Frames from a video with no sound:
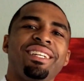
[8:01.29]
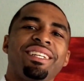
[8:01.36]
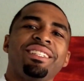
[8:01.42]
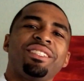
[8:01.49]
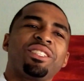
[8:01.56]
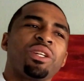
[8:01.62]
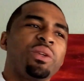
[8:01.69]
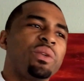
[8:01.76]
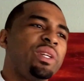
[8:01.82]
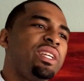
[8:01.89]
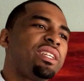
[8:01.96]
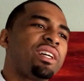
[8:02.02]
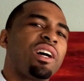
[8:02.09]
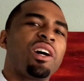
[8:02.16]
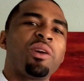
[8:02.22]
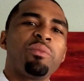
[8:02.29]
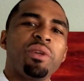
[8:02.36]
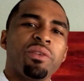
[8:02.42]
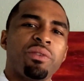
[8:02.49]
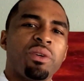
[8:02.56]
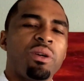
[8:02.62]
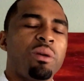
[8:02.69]
And so he called
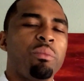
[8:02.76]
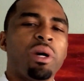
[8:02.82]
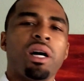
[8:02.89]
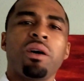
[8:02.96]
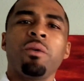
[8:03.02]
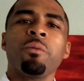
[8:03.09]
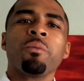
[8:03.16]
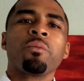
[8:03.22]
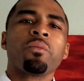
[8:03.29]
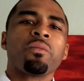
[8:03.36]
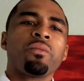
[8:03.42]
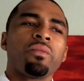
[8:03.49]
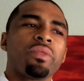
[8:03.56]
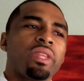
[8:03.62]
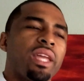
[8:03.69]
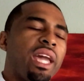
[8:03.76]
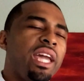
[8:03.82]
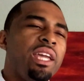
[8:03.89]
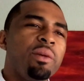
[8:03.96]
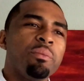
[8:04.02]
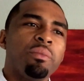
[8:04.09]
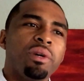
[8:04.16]
me for about
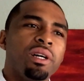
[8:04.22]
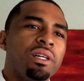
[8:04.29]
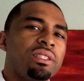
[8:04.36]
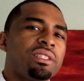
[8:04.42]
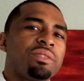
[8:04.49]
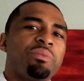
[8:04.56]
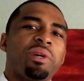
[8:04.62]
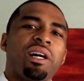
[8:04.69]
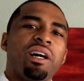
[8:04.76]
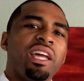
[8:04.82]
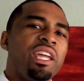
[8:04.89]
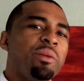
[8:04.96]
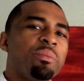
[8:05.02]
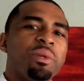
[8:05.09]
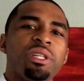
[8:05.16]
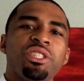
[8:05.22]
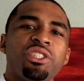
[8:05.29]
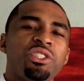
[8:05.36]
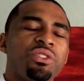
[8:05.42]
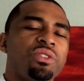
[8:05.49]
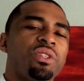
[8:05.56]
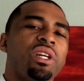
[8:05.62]
8 months
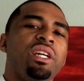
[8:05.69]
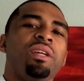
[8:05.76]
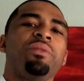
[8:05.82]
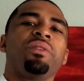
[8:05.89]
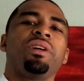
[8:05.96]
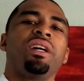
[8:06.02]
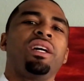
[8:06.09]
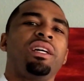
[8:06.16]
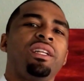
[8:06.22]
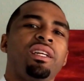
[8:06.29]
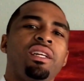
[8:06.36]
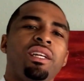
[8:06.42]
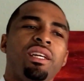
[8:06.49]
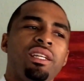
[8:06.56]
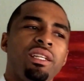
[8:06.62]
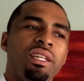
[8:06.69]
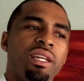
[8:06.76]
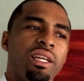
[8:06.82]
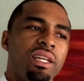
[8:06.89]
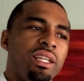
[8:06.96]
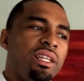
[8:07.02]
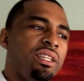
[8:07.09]
straight, man.
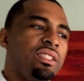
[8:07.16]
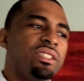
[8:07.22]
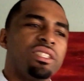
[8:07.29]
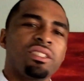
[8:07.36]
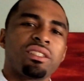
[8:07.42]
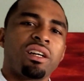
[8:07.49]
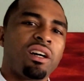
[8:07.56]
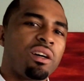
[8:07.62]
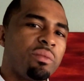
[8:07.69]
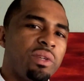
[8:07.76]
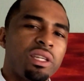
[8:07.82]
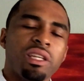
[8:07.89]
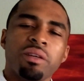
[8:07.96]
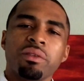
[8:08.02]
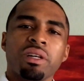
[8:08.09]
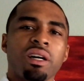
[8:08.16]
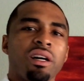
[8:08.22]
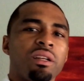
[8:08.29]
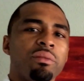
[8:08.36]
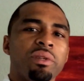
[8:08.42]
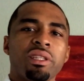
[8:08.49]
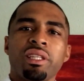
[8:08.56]
And he just called me, kept
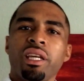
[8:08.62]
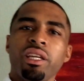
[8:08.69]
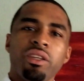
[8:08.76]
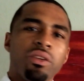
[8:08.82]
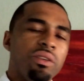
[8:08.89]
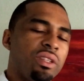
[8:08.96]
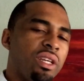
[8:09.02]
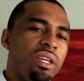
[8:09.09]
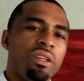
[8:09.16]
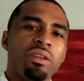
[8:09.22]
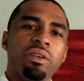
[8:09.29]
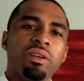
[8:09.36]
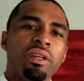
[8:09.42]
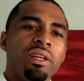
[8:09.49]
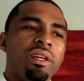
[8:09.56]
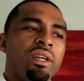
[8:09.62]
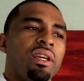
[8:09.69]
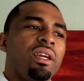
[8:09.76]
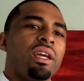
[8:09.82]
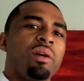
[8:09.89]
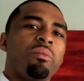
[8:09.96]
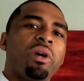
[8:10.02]
calling me, "Thank you, thank you."
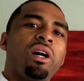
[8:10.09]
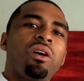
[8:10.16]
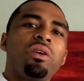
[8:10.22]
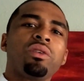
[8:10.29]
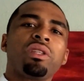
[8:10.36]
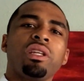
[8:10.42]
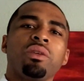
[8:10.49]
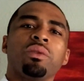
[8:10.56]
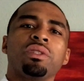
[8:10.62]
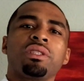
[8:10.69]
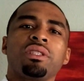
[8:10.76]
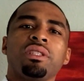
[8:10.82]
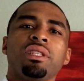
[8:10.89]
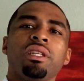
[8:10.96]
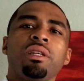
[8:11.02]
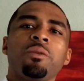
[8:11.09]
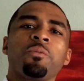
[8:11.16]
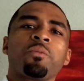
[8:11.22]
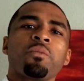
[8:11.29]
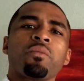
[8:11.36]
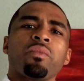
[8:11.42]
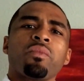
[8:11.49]
And my whole thing was to
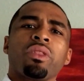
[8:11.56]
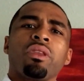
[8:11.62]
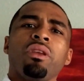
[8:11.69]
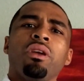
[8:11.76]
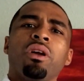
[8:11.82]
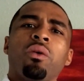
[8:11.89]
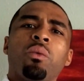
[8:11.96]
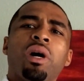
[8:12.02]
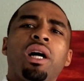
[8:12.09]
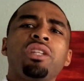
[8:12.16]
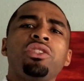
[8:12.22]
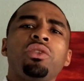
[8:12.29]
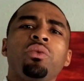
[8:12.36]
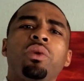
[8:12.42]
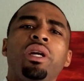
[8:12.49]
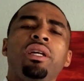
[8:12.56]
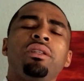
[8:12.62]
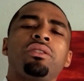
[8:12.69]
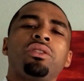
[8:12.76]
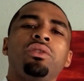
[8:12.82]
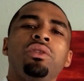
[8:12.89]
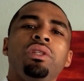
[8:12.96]
him, why'd you
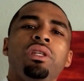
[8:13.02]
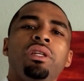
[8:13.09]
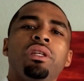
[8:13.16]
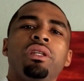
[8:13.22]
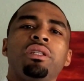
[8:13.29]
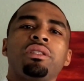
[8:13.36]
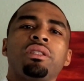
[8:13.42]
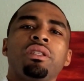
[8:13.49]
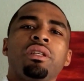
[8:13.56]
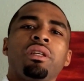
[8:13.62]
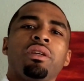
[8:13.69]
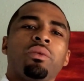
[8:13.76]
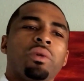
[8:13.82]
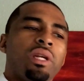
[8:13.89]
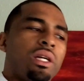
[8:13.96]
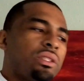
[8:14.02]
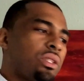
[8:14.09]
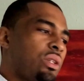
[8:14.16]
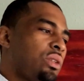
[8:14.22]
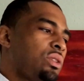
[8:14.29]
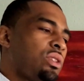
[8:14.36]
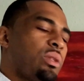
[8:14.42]
wait 2 years when I
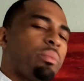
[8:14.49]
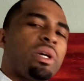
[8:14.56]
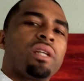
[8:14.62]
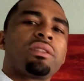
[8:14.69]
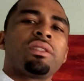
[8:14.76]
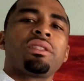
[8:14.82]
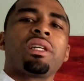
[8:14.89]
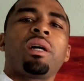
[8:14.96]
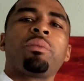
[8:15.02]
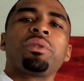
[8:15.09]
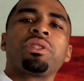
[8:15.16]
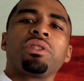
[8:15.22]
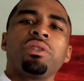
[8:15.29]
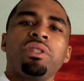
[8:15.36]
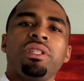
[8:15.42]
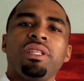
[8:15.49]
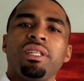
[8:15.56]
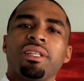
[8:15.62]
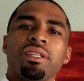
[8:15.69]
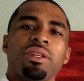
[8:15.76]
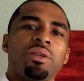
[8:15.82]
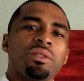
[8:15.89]
told you about this
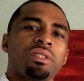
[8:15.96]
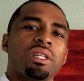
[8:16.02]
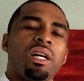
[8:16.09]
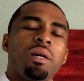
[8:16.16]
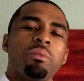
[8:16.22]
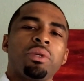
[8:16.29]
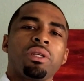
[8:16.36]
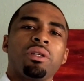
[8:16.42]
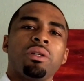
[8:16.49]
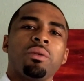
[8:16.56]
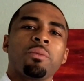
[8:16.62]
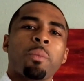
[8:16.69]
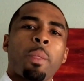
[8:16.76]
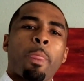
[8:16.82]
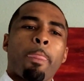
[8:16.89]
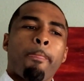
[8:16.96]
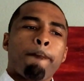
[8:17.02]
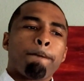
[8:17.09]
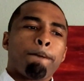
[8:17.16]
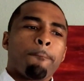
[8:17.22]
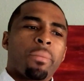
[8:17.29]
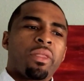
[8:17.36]
opportunity a long time ago?
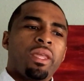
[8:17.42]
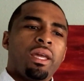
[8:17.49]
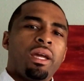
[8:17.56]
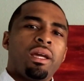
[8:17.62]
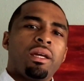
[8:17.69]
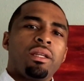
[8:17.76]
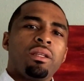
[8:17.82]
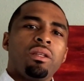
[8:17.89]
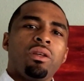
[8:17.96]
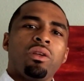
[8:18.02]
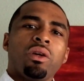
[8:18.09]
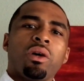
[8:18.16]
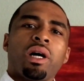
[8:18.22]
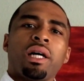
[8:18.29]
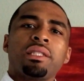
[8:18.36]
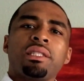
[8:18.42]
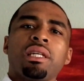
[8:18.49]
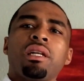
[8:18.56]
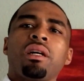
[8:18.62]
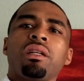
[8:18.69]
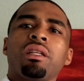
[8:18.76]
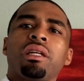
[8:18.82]
And I
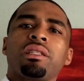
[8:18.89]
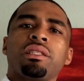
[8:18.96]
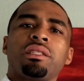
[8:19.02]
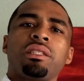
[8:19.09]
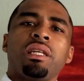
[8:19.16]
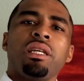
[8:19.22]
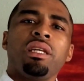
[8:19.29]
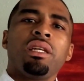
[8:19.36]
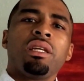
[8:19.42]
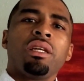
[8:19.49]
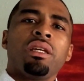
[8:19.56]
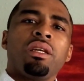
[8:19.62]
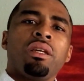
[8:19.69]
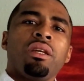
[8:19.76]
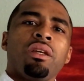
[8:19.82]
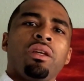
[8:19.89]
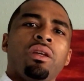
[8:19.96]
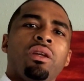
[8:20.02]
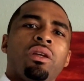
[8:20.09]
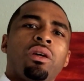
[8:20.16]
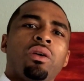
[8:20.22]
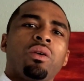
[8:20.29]
said all that to say,
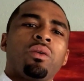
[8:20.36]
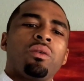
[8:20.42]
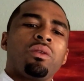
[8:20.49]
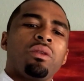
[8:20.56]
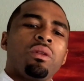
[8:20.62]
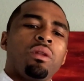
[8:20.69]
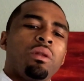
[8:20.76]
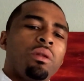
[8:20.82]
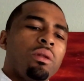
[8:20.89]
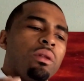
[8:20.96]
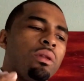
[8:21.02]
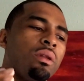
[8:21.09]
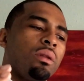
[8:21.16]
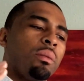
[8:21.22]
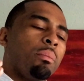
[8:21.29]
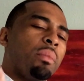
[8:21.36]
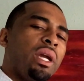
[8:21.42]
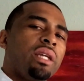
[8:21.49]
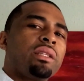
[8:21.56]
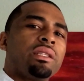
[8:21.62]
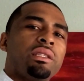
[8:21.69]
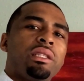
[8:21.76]
you know,
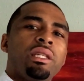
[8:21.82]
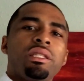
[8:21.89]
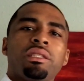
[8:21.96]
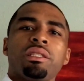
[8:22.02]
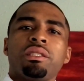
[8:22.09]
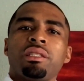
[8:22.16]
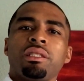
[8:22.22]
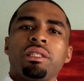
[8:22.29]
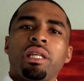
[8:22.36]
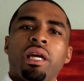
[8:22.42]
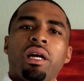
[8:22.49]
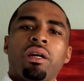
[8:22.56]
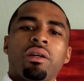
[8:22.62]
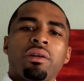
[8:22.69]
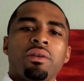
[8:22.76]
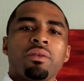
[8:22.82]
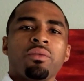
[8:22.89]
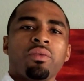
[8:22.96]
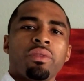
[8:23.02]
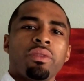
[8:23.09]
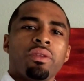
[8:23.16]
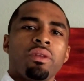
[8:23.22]
make decisions now.
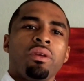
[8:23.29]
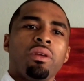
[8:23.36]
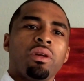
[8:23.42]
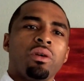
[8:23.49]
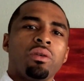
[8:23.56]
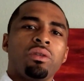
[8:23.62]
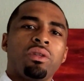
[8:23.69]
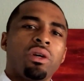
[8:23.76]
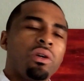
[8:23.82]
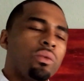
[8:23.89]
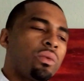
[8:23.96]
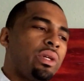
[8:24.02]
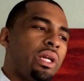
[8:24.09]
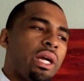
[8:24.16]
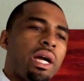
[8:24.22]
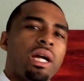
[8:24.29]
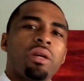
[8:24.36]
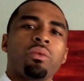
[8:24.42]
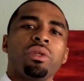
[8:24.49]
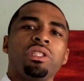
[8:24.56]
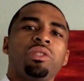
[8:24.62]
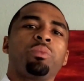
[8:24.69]
Don't
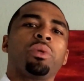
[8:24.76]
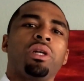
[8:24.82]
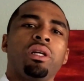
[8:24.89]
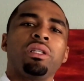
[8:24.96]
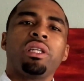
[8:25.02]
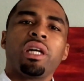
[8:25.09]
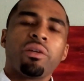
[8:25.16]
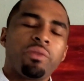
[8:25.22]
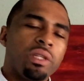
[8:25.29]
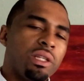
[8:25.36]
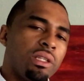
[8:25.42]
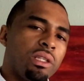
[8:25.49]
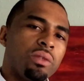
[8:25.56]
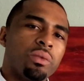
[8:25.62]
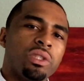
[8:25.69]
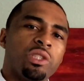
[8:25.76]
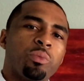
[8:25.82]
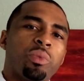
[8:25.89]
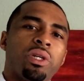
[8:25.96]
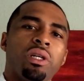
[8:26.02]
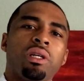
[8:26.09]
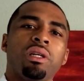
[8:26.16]
react, respond. Definitely
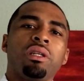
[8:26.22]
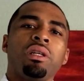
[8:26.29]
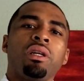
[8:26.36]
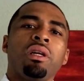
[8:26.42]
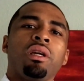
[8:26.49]
respond.